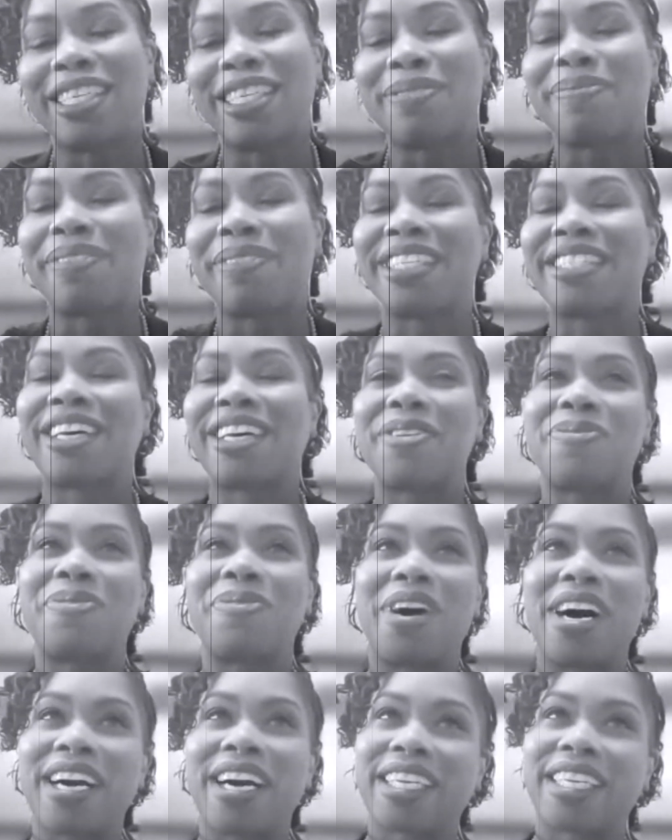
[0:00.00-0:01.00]
I started
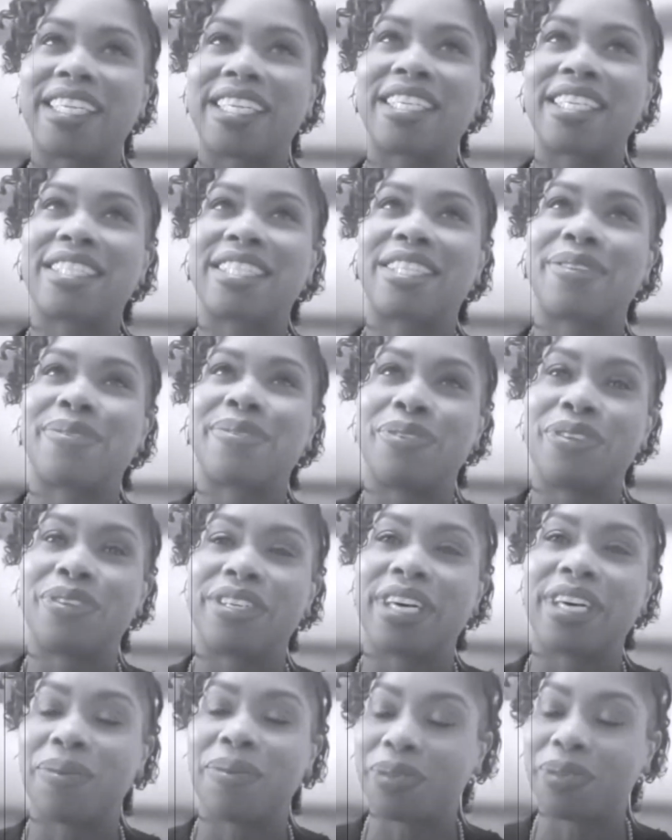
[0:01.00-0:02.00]
walking toward,
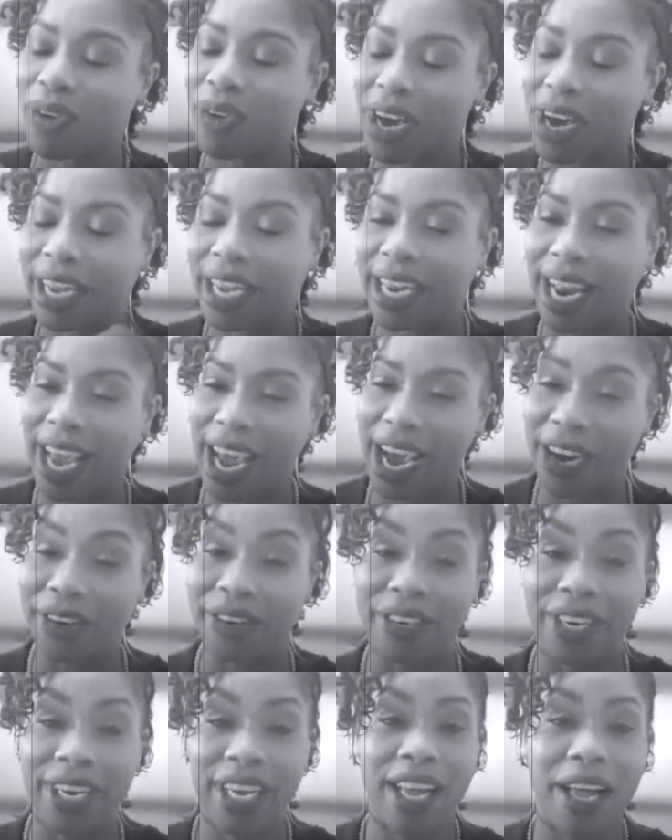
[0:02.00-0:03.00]
I was walking out.
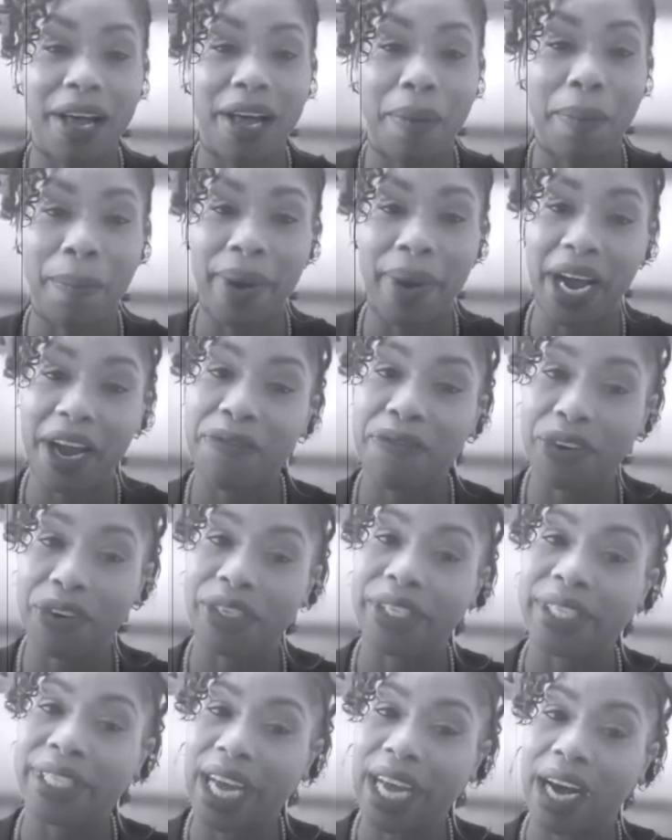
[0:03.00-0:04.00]
My
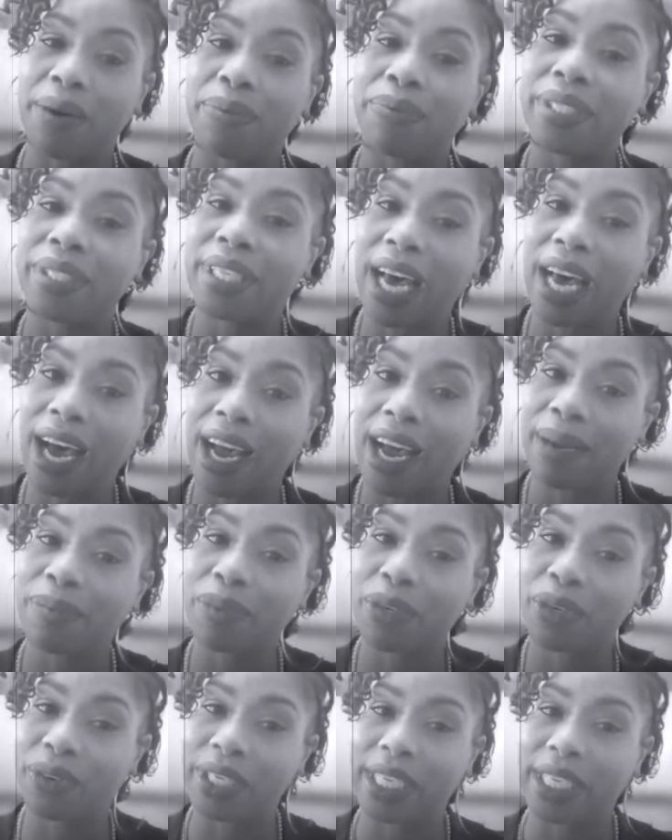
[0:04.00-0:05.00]
first thought was, I'm
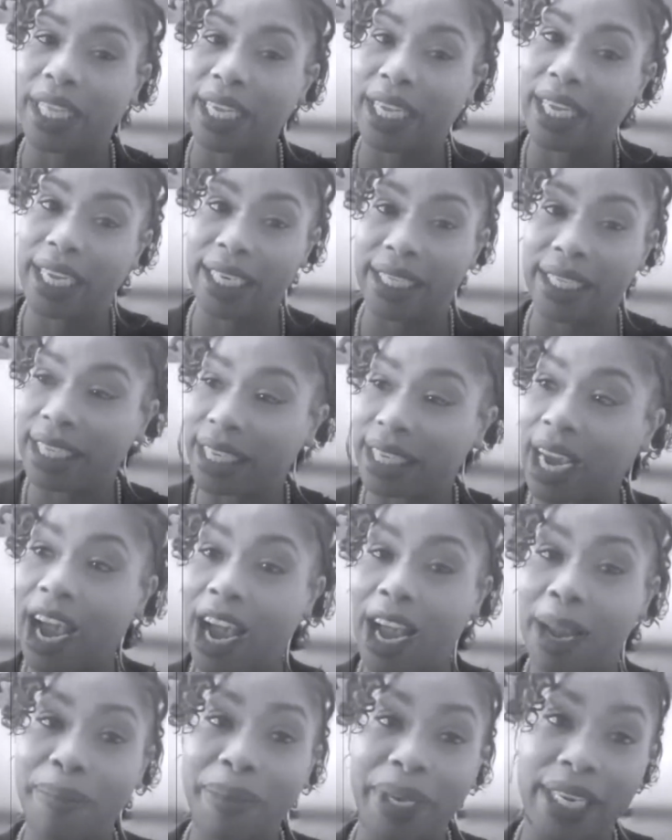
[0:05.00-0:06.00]
going to the kitchen.
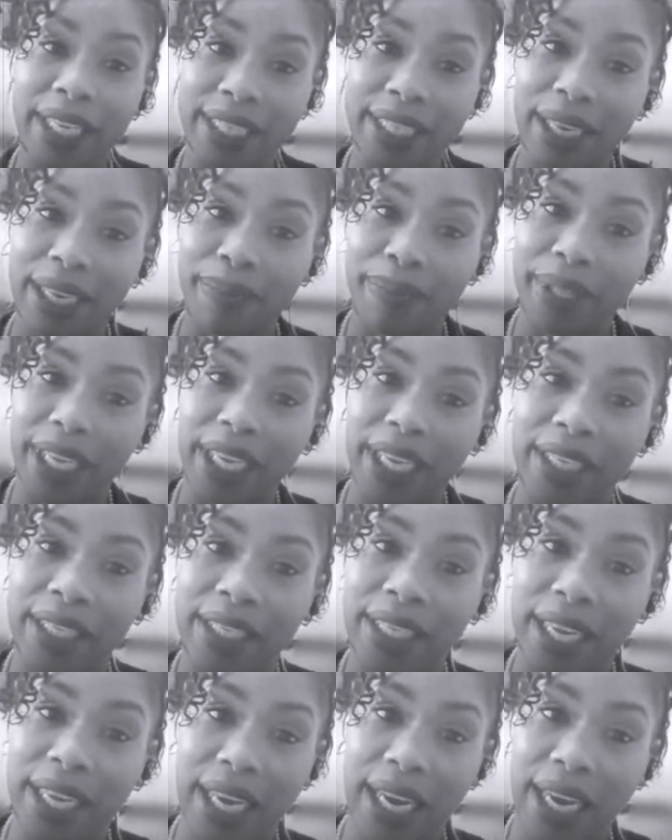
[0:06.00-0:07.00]
I'm getting something
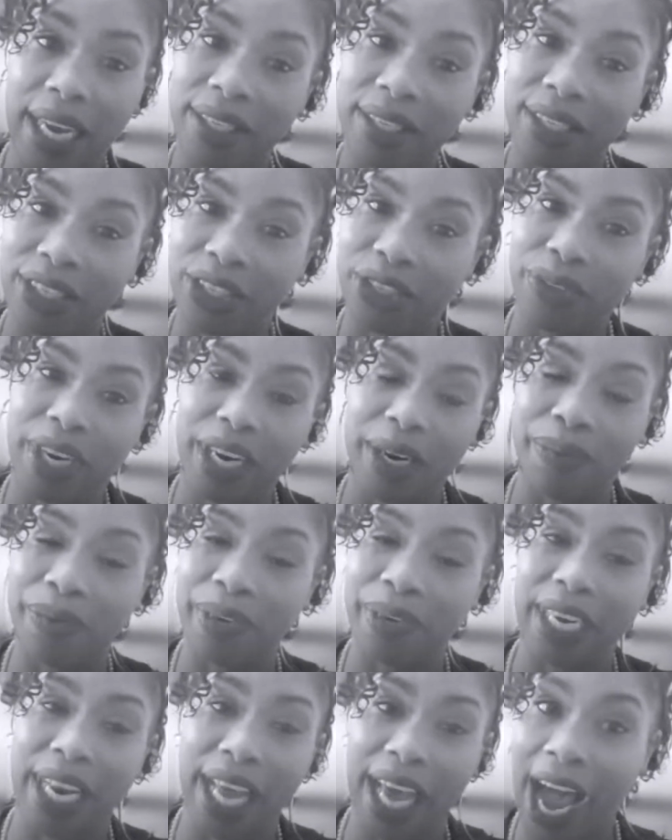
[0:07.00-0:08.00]
to cut you up
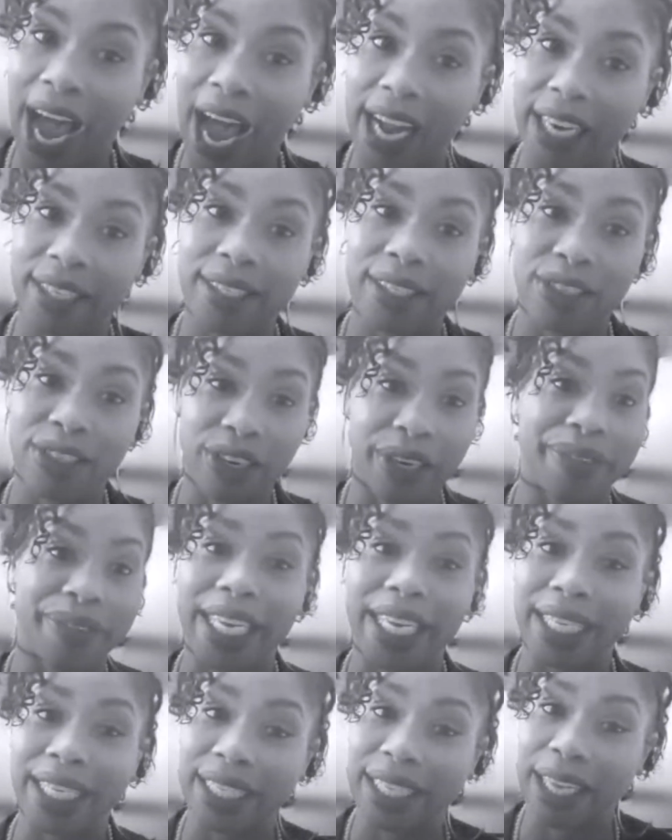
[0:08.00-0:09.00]
with. Like, I just know I was
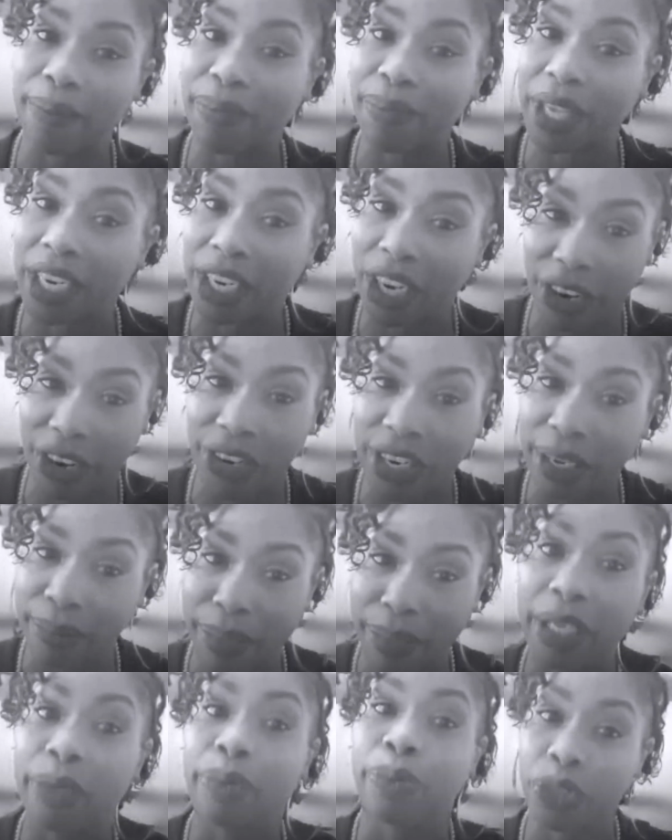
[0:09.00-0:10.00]
getting something to hurt him.
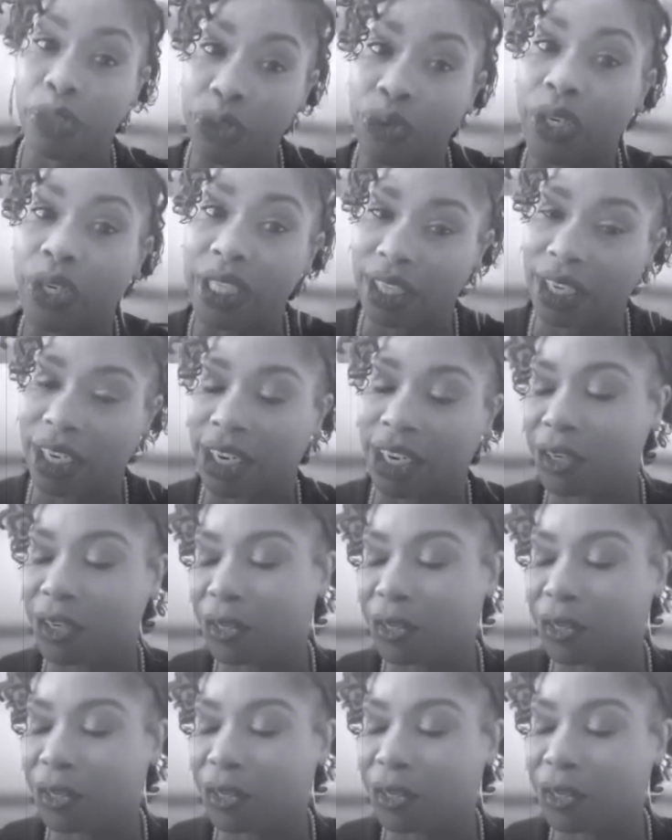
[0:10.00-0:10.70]
He was going to hurt.